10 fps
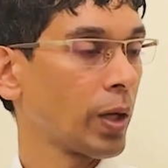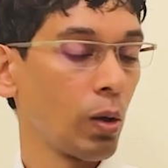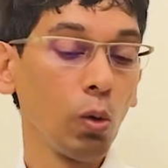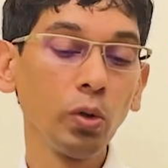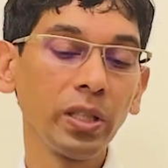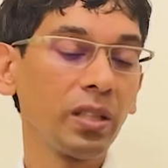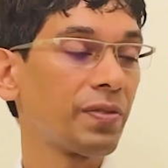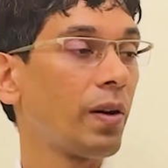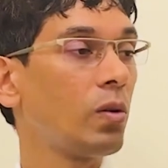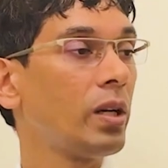Gluten is
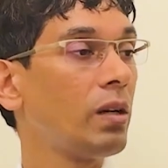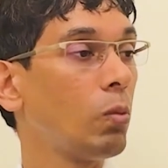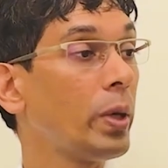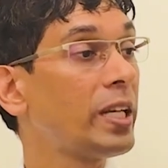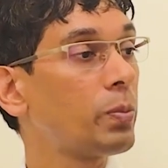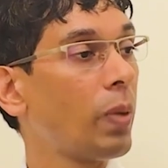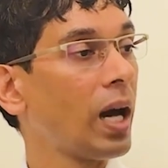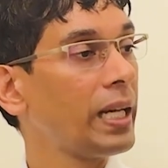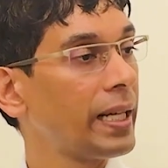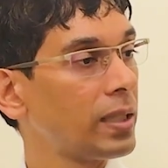found in wheat,
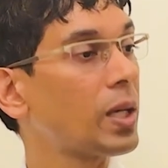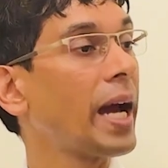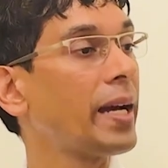barley, and rye